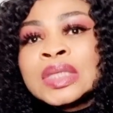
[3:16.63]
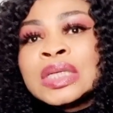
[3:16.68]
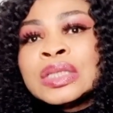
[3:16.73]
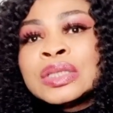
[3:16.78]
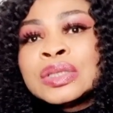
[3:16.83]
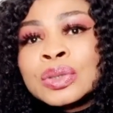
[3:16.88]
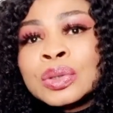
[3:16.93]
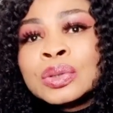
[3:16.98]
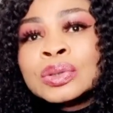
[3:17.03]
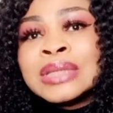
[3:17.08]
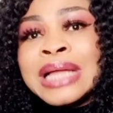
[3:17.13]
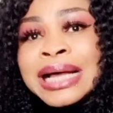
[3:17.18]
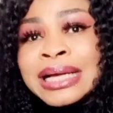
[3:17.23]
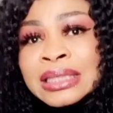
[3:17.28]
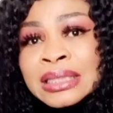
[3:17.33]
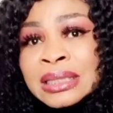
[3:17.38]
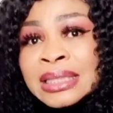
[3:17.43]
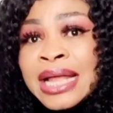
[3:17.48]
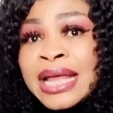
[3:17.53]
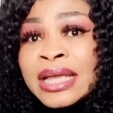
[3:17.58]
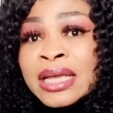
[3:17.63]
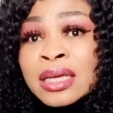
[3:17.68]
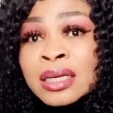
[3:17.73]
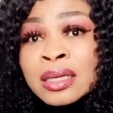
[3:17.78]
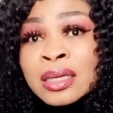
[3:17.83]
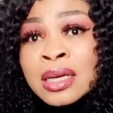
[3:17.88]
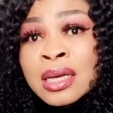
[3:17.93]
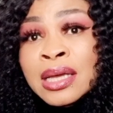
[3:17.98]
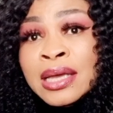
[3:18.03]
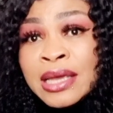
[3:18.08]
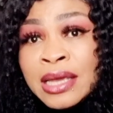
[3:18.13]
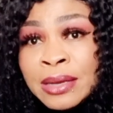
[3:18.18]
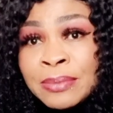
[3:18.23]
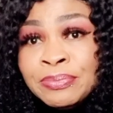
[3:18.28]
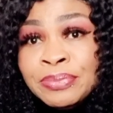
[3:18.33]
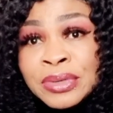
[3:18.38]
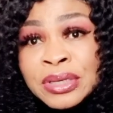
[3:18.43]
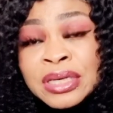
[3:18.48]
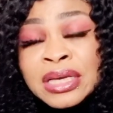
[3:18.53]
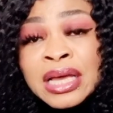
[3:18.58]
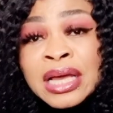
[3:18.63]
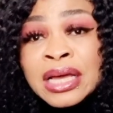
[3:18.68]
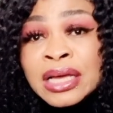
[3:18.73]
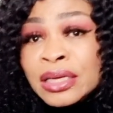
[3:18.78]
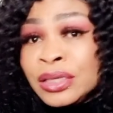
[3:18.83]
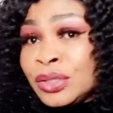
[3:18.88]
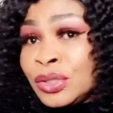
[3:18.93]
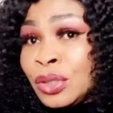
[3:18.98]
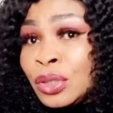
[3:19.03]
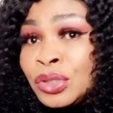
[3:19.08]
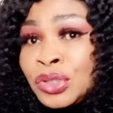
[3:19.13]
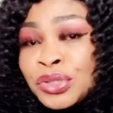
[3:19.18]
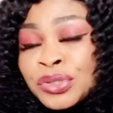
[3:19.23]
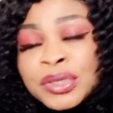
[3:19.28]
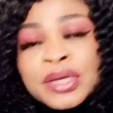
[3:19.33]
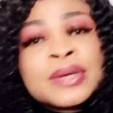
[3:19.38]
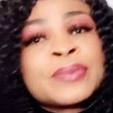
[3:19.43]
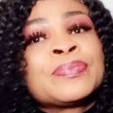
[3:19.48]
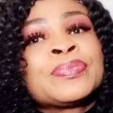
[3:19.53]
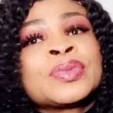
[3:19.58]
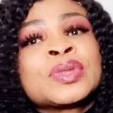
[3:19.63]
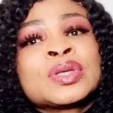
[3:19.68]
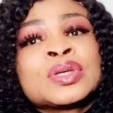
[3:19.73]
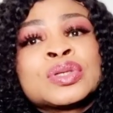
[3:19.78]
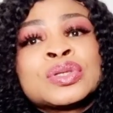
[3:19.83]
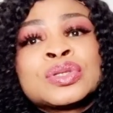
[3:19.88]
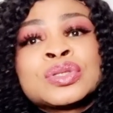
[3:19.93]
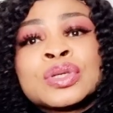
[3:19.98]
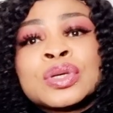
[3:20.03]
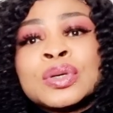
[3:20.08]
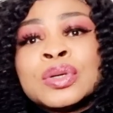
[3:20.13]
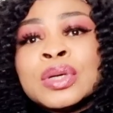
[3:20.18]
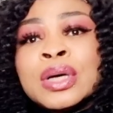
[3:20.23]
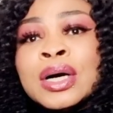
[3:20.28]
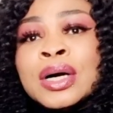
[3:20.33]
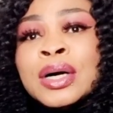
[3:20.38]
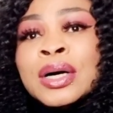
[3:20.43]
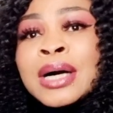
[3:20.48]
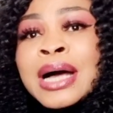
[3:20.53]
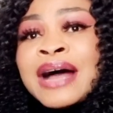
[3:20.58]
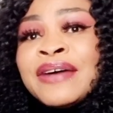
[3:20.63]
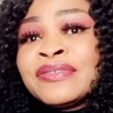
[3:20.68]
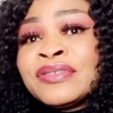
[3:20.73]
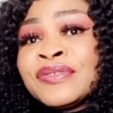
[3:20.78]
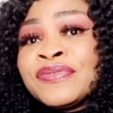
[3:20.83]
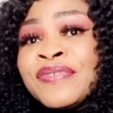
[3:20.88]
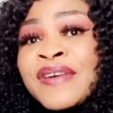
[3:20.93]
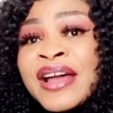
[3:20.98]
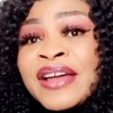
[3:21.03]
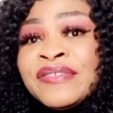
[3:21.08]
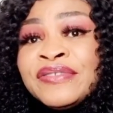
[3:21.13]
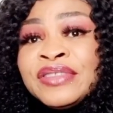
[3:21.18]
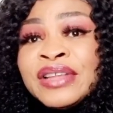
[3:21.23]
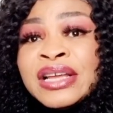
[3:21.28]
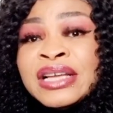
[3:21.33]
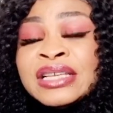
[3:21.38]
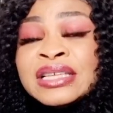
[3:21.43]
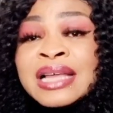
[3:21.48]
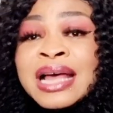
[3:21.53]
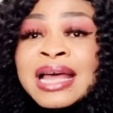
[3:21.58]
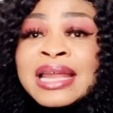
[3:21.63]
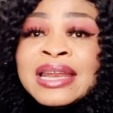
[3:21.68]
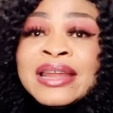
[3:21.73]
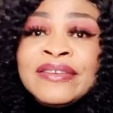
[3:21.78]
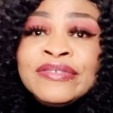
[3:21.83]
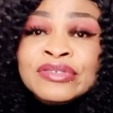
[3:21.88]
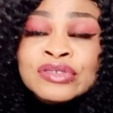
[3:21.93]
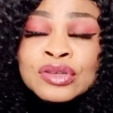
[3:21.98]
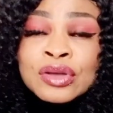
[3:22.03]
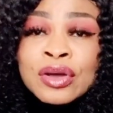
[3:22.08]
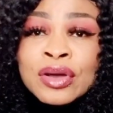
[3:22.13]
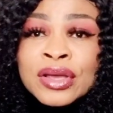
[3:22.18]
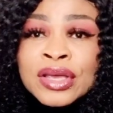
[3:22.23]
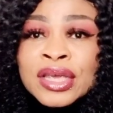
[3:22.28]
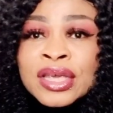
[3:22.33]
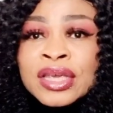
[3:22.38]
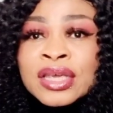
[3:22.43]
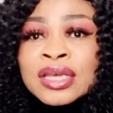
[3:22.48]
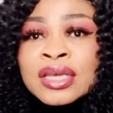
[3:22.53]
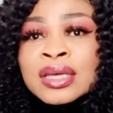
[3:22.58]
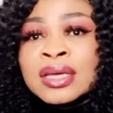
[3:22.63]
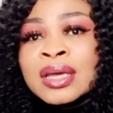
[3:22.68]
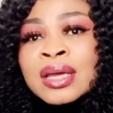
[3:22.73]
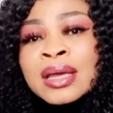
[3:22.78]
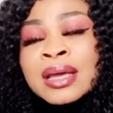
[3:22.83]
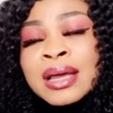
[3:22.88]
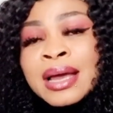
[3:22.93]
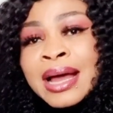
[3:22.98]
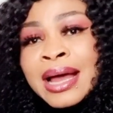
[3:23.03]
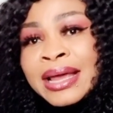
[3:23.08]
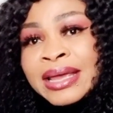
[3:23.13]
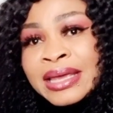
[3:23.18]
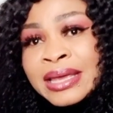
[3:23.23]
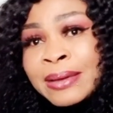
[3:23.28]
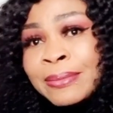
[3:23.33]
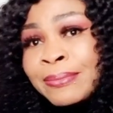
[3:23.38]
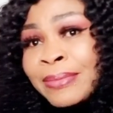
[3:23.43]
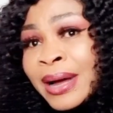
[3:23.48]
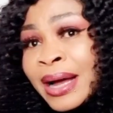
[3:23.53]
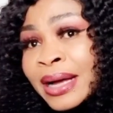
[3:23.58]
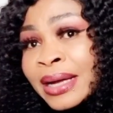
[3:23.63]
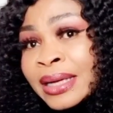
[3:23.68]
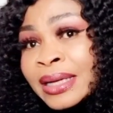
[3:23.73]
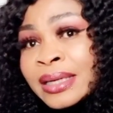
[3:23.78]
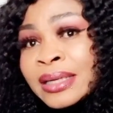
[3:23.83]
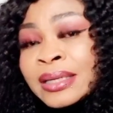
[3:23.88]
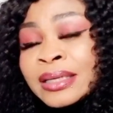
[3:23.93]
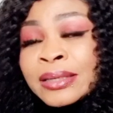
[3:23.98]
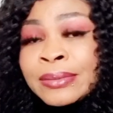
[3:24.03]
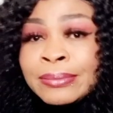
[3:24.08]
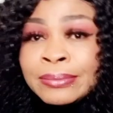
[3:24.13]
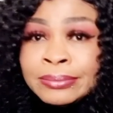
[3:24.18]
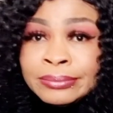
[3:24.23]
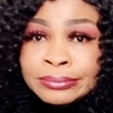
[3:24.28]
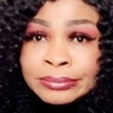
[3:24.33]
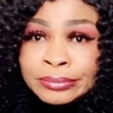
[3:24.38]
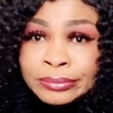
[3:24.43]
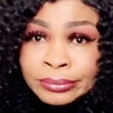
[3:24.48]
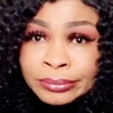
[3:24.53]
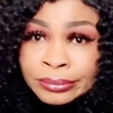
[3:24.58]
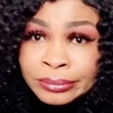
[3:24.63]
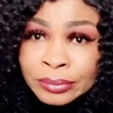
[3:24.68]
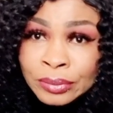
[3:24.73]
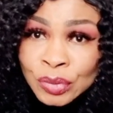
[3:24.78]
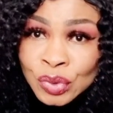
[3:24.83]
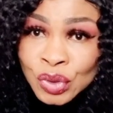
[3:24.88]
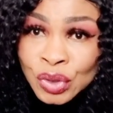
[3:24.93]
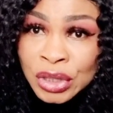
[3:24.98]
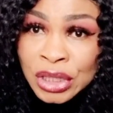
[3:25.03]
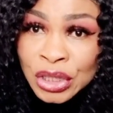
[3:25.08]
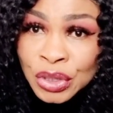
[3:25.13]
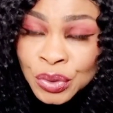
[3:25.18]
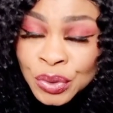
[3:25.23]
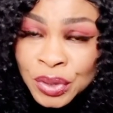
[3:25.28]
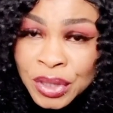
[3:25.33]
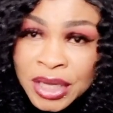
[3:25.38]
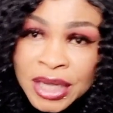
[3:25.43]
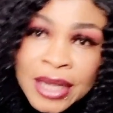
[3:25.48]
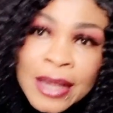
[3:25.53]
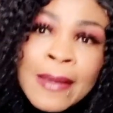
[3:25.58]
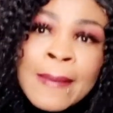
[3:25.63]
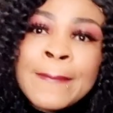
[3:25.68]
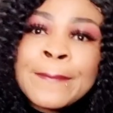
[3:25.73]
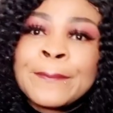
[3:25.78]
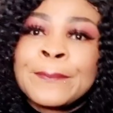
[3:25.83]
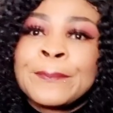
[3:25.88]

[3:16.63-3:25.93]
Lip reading: So that's like a big surgery. So after 5 days, I left Turkey. I came back to the UK.